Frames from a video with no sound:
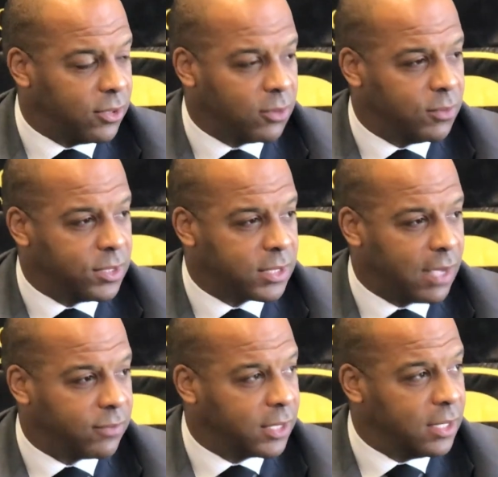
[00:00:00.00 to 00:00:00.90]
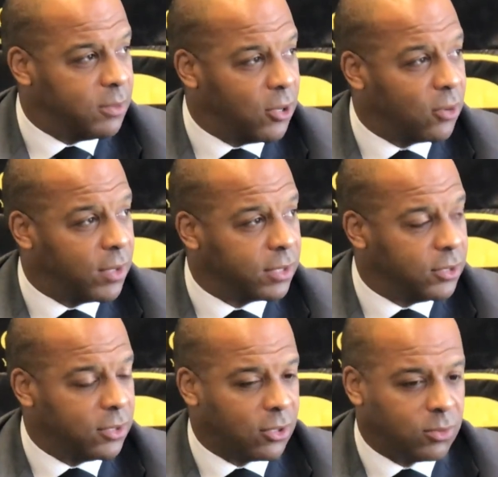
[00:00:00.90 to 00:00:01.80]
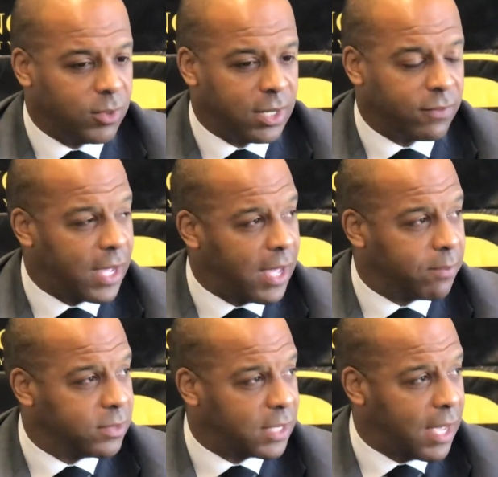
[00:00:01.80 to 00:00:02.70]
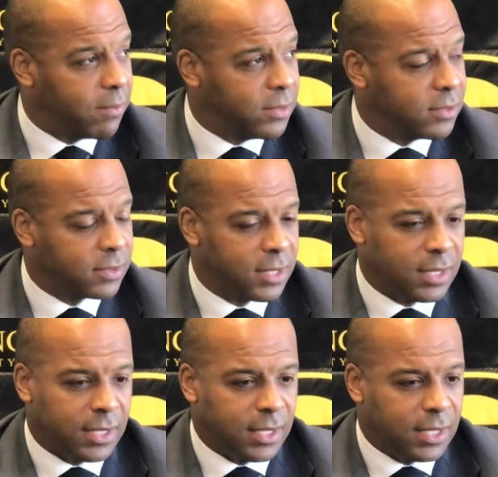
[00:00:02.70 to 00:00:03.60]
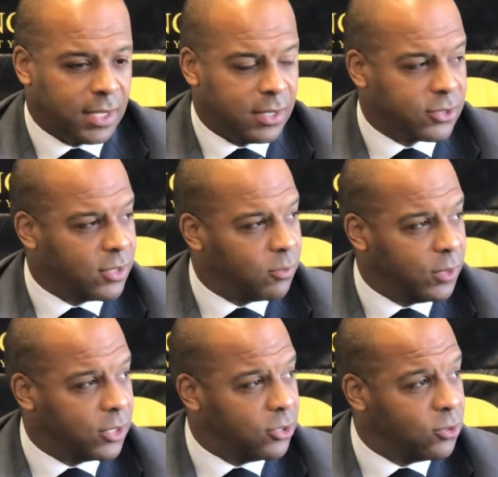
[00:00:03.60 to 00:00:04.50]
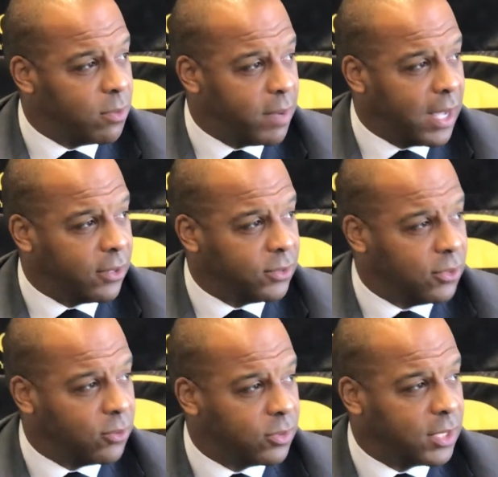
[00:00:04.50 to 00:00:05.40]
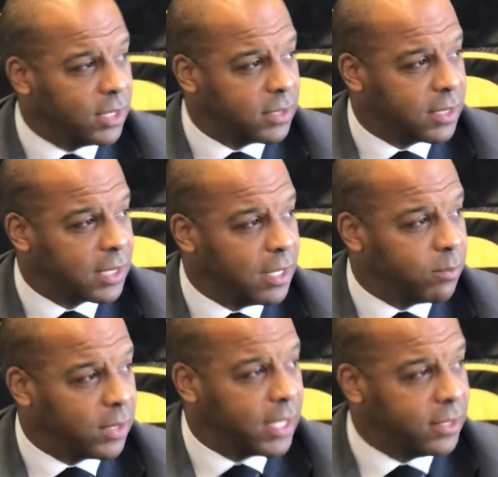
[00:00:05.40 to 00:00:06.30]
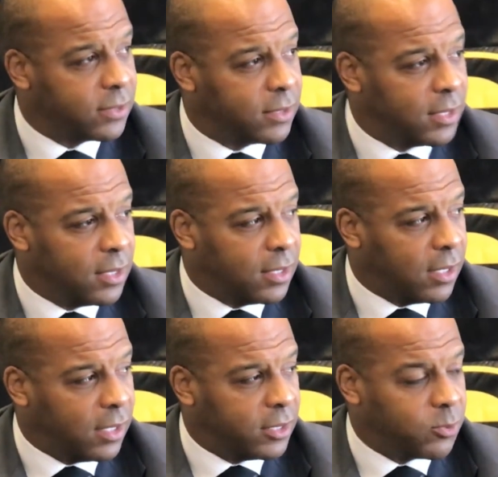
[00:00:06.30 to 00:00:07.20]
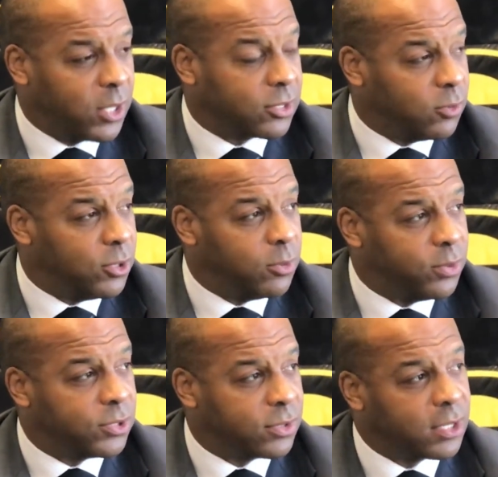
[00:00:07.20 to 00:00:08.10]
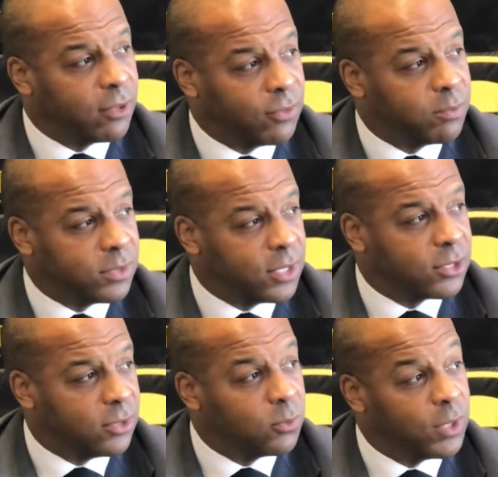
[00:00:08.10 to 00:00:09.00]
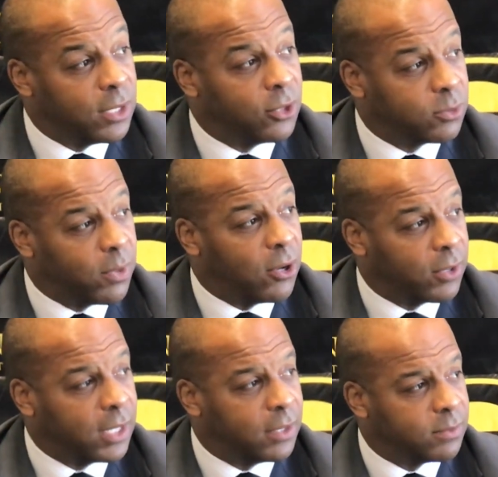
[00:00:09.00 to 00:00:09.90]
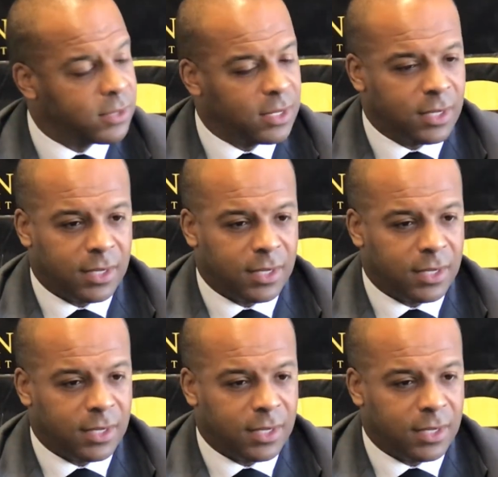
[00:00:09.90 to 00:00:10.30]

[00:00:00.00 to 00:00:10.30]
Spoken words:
you know, we just have to keep going, you know, whatever happens, happens. And there's nothing we can do about, you know, the things that take place, especially when you put yourself in position to win those ball games.